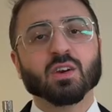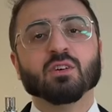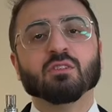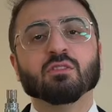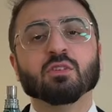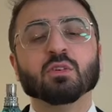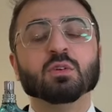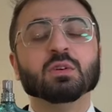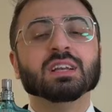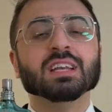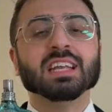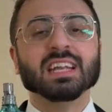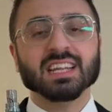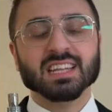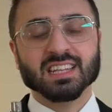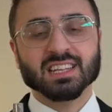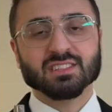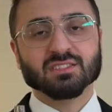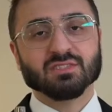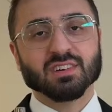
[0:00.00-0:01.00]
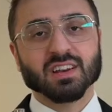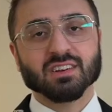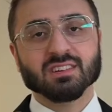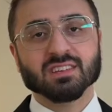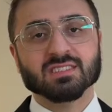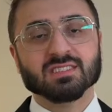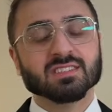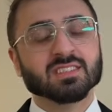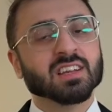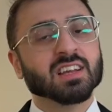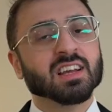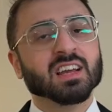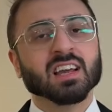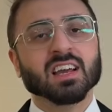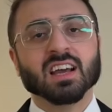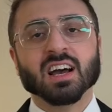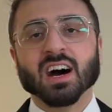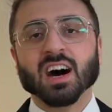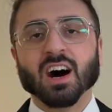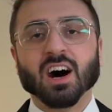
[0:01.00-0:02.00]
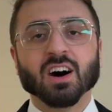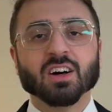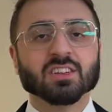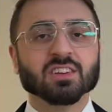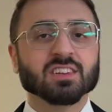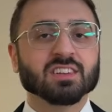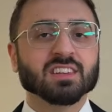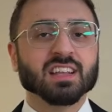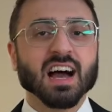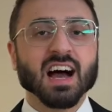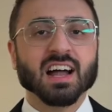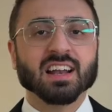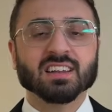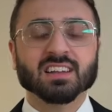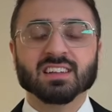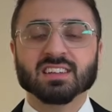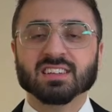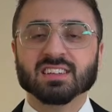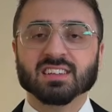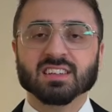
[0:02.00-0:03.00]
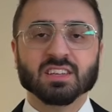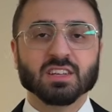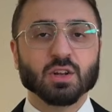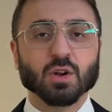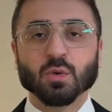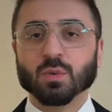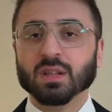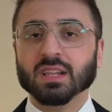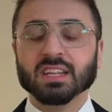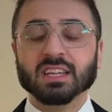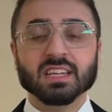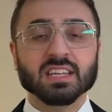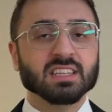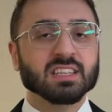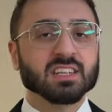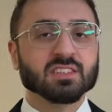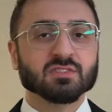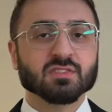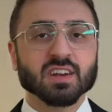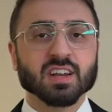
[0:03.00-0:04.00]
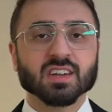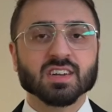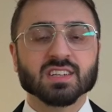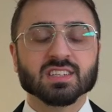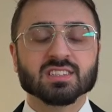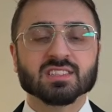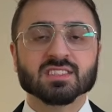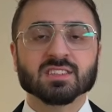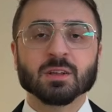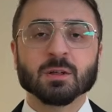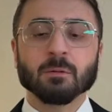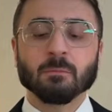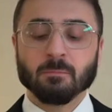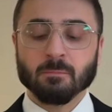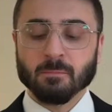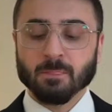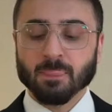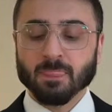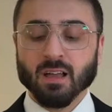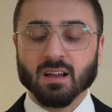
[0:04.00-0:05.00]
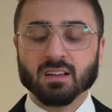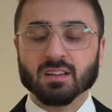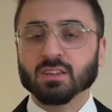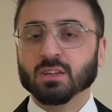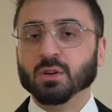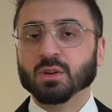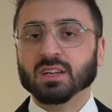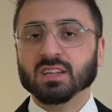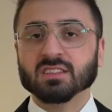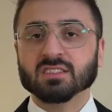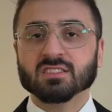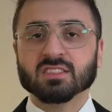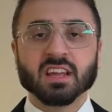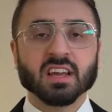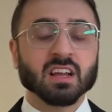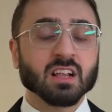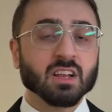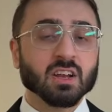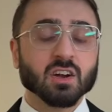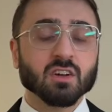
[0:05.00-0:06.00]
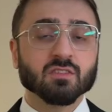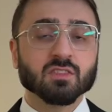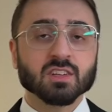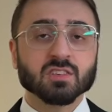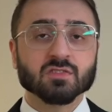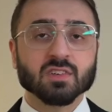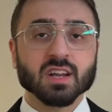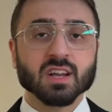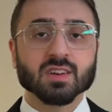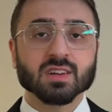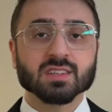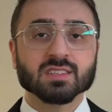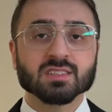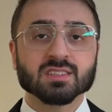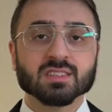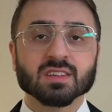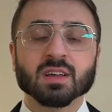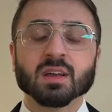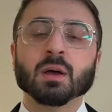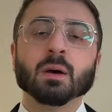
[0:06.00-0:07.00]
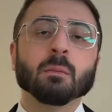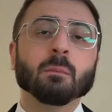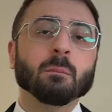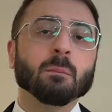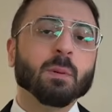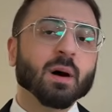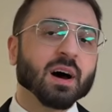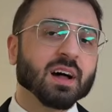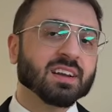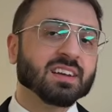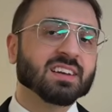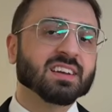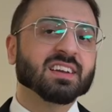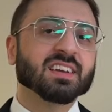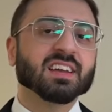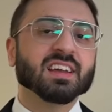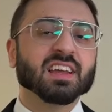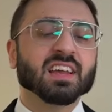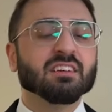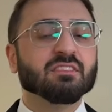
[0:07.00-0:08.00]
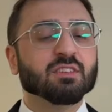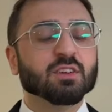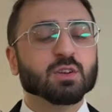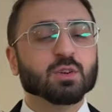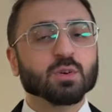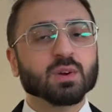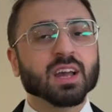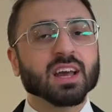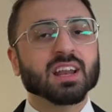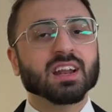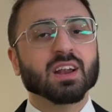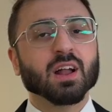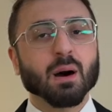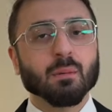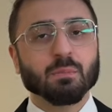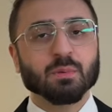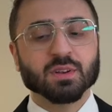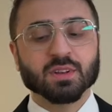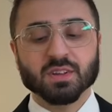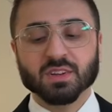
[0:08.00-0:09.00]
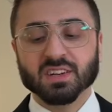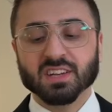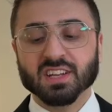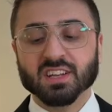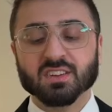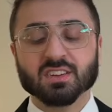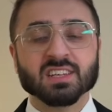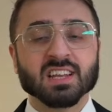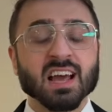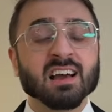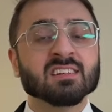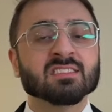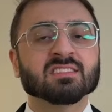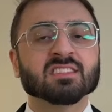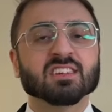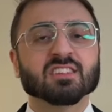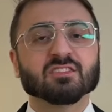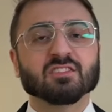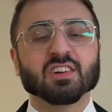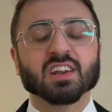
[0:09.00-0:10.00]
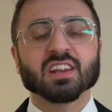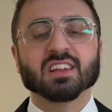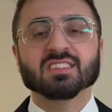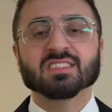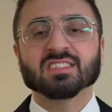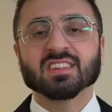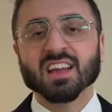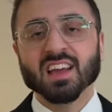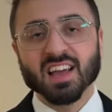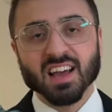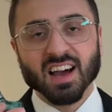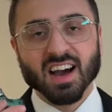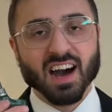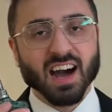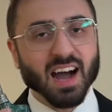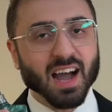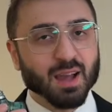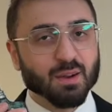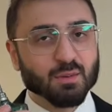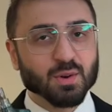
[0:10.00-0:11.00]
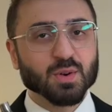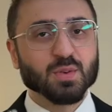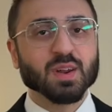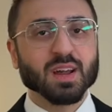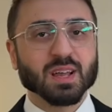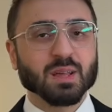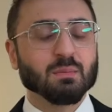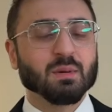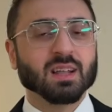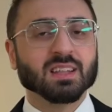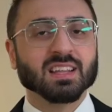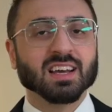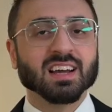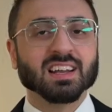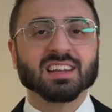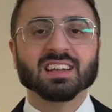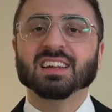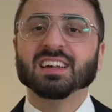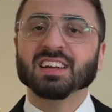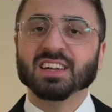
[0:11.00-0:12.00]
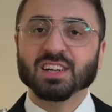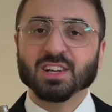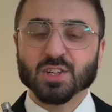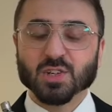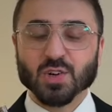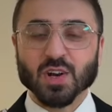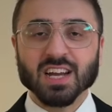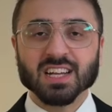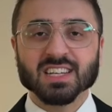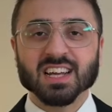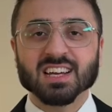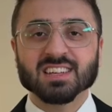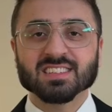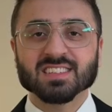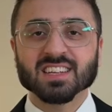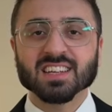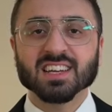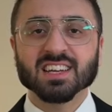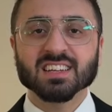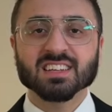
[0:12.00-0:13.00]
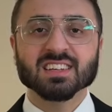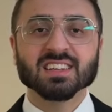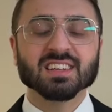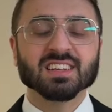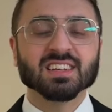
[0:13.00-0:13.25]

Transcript: of who need this fragrance. Other than that, you don't really need this fragrance. You can stay clear of this fragrance. But if you do get an opportunity to test this fragrance, I would recommend that. Try testing it.